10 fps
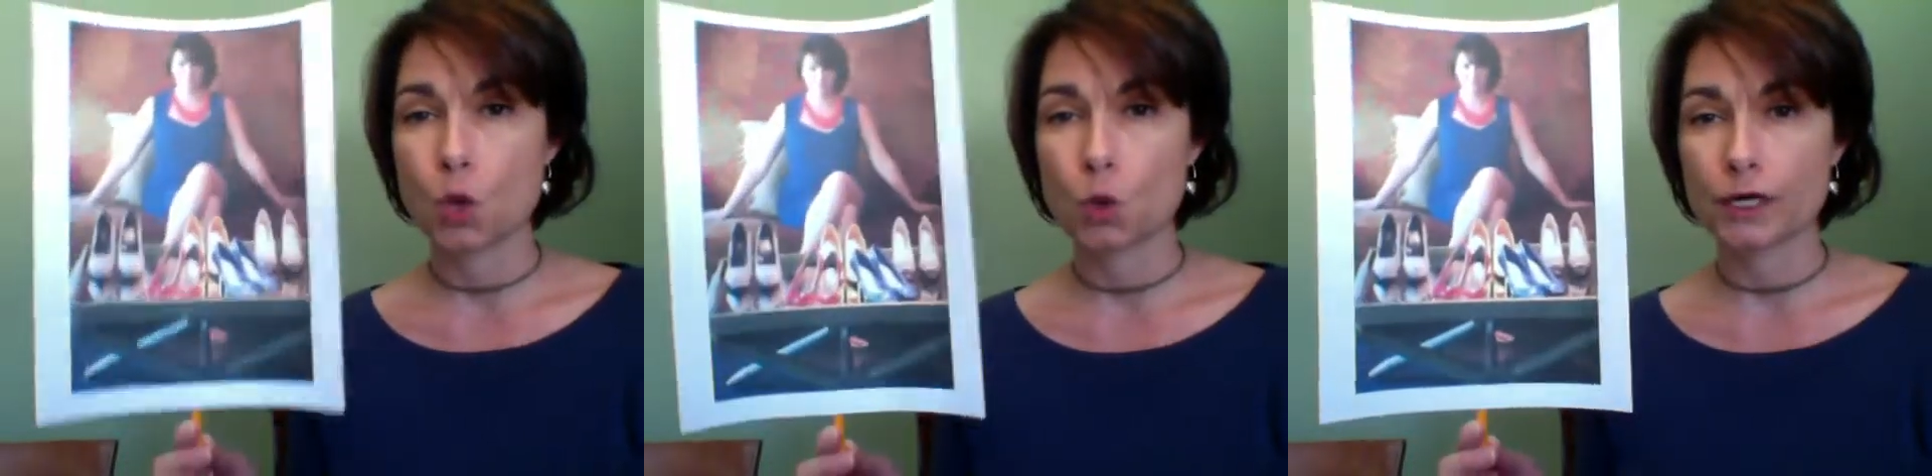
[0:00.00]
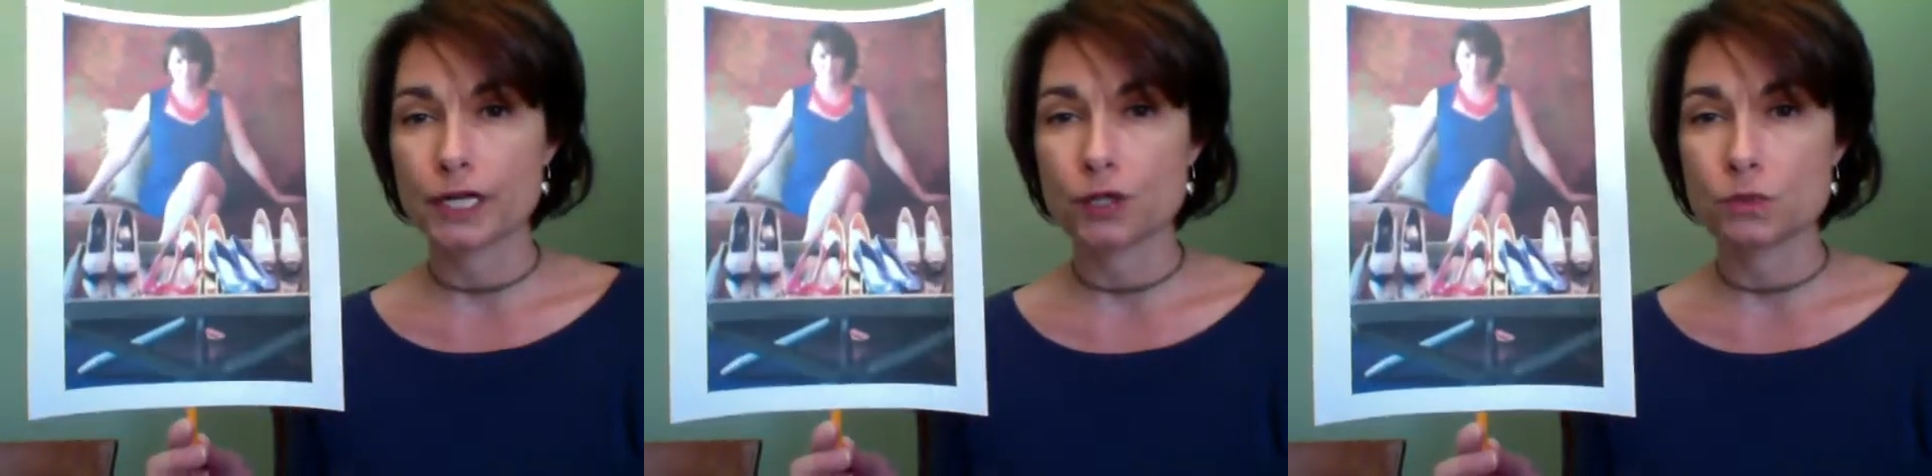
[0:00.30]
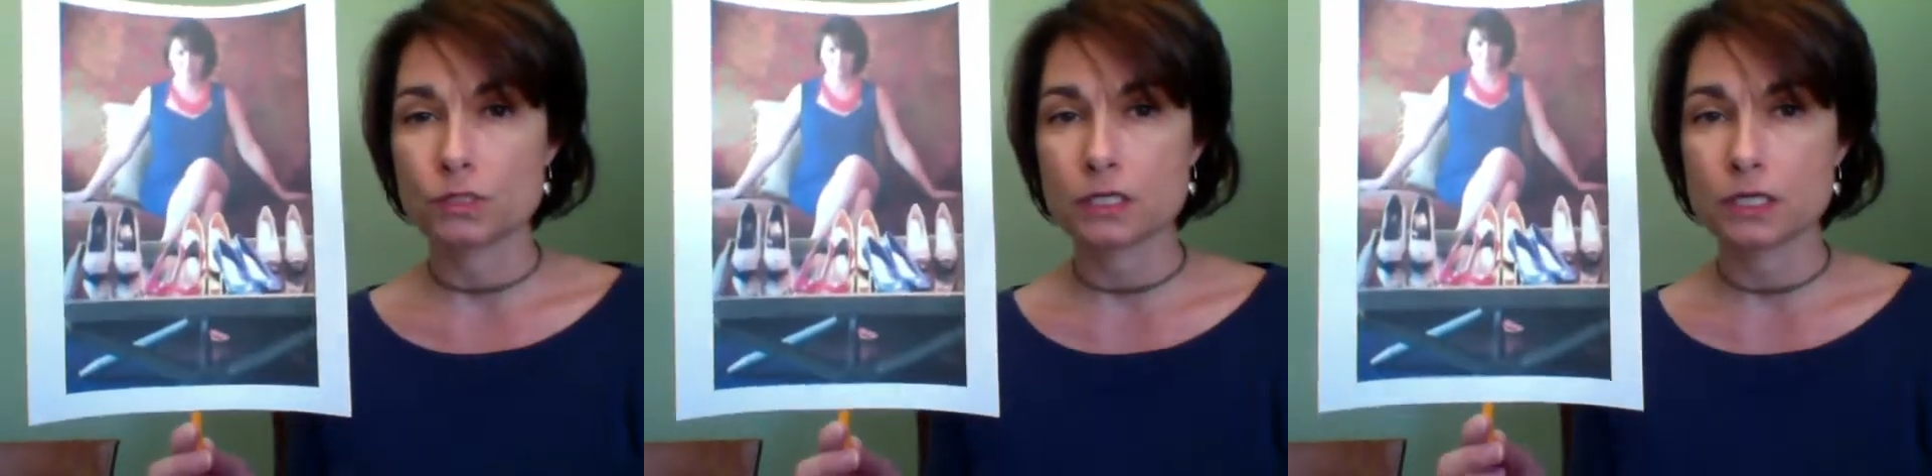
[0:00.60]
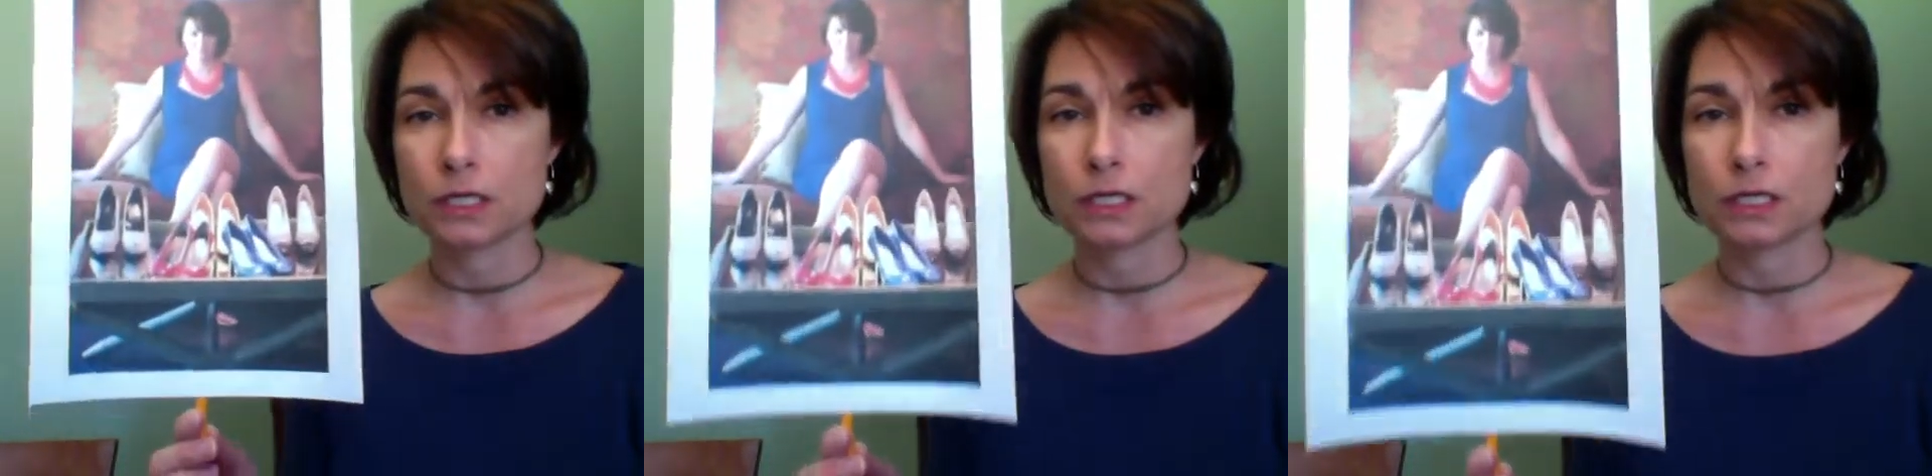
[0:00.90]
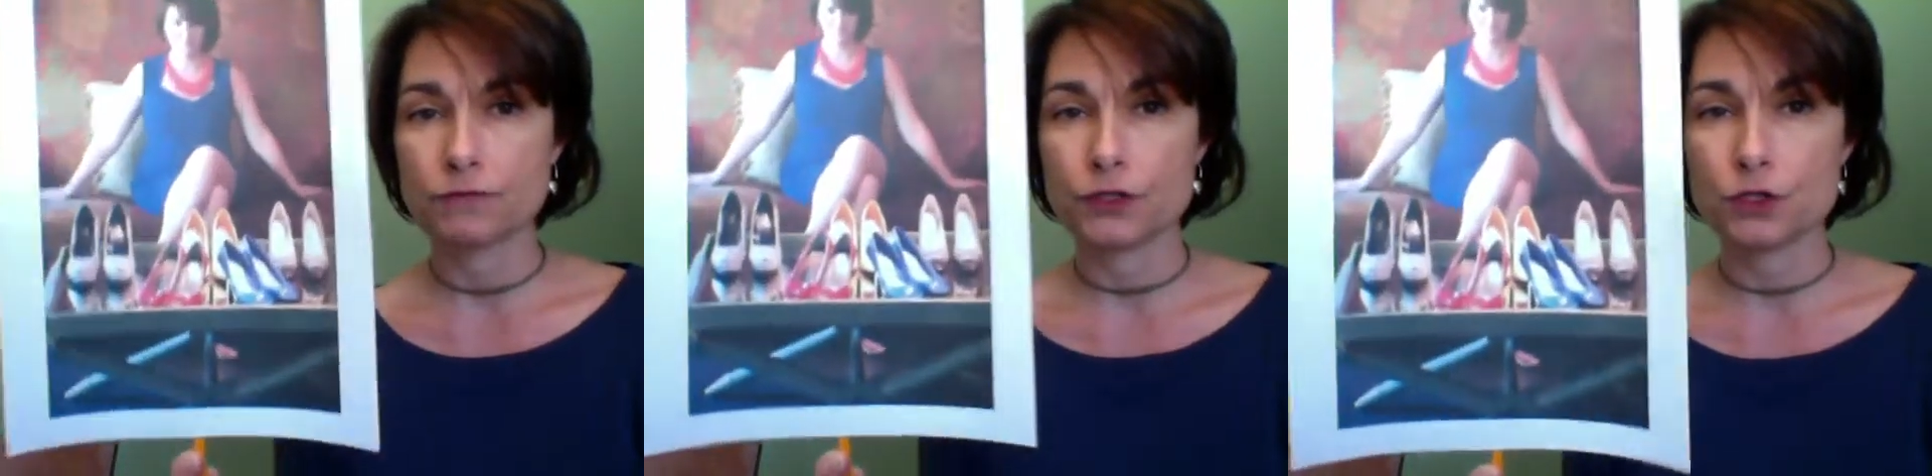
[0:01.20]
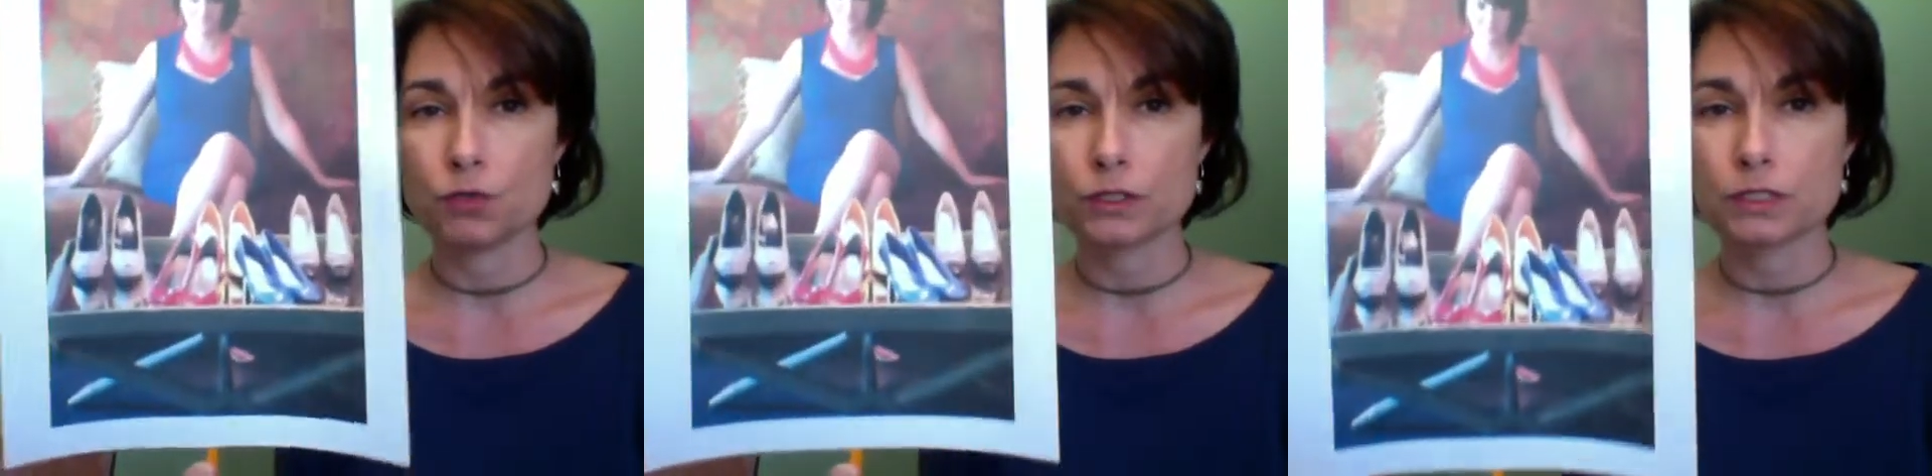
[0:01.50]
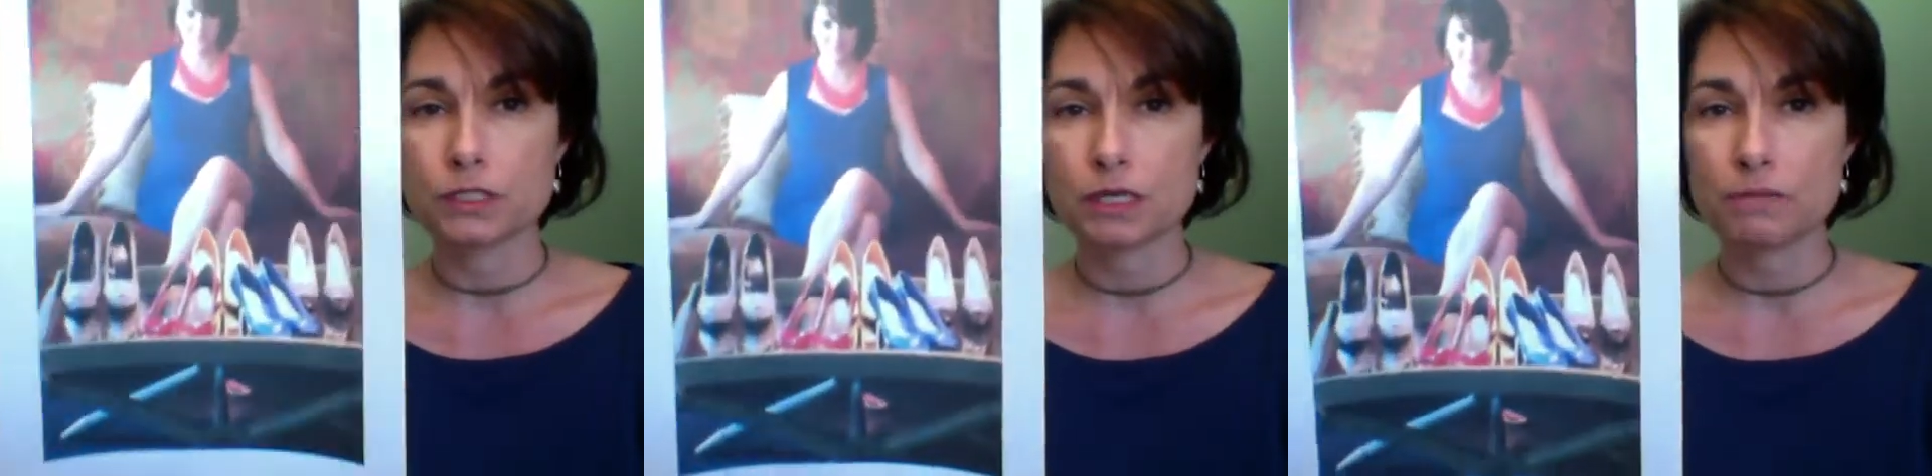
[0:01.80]
Oreos. If you will
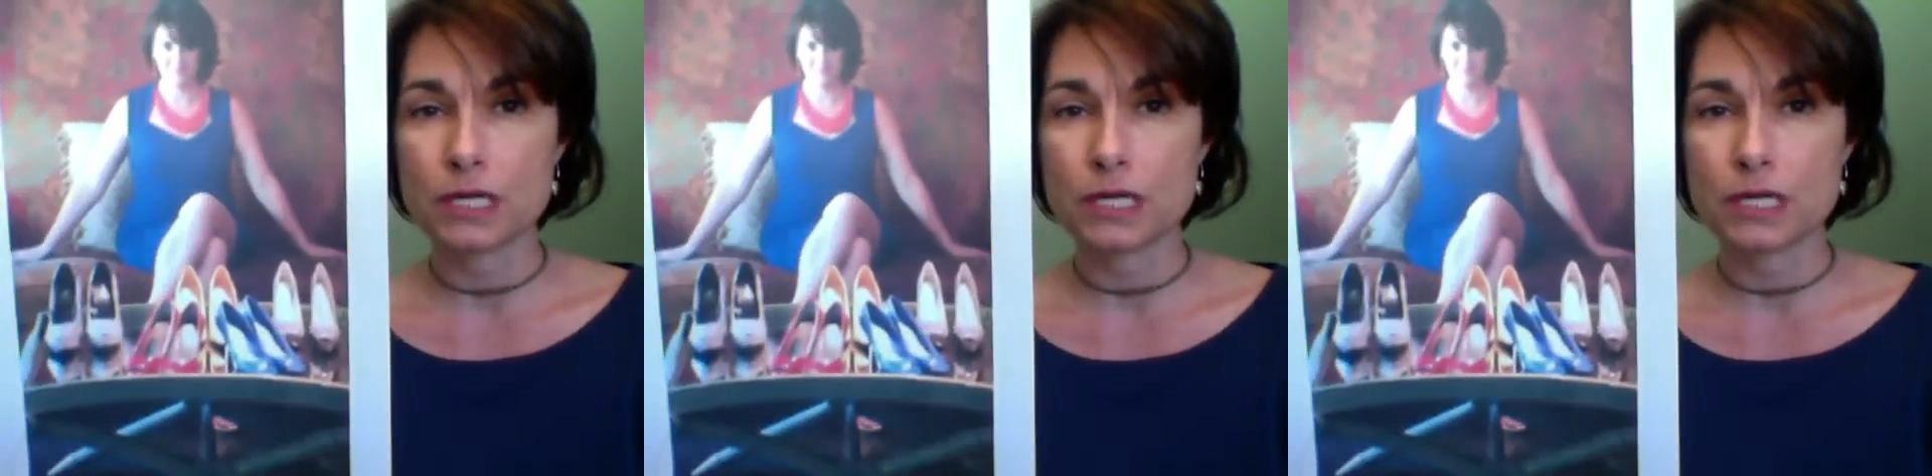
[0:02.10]
send